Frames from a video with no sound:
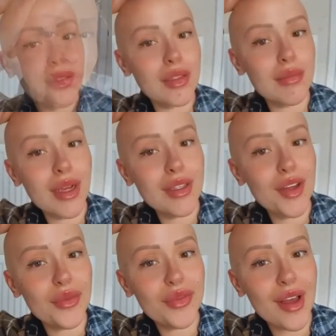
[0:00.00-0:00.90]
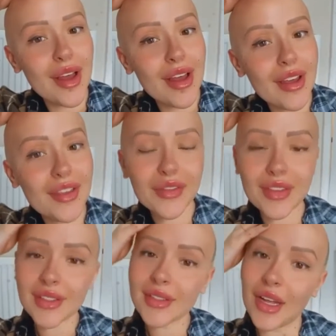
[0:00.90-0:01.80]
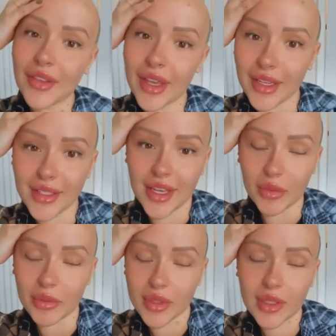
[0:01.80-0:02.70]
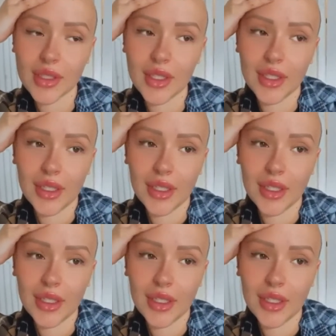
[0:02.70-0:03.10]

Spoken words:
So my top 5 self-care tips,